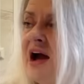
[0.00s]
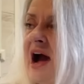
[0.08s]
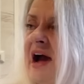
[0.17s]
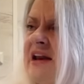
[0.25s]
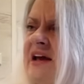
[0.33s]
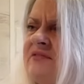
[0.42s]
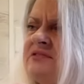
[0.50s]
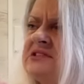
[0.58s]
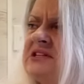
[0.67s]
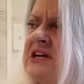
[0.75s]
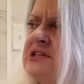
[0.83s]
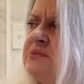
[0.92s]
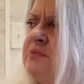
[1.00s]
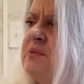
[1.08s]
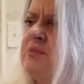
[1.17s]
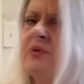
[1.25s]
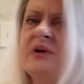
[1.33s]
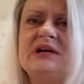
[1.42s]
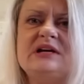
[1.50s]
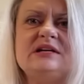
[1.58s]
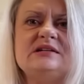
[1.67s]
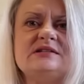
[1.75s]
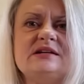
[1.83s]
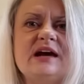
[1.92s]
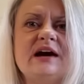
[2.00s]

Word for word: I'd have to say it's been pretty easy.